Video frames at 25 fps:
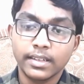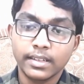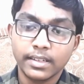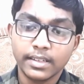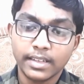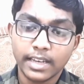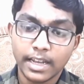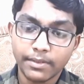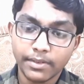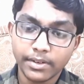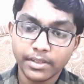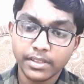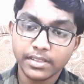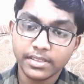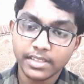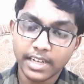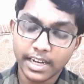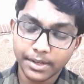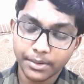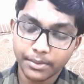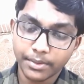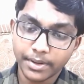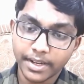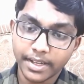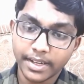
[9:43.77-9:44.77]
11th
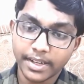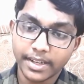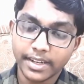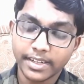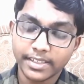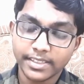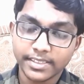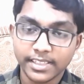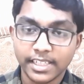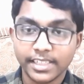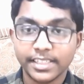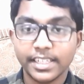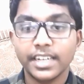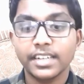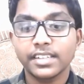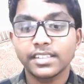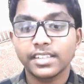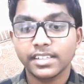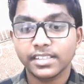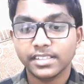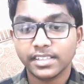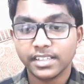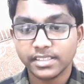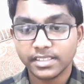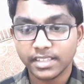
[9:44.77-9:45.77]
January
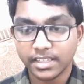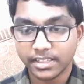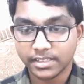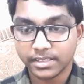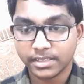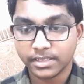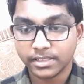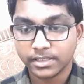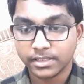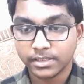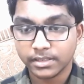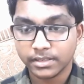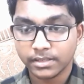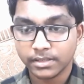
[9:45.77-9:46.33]
1966,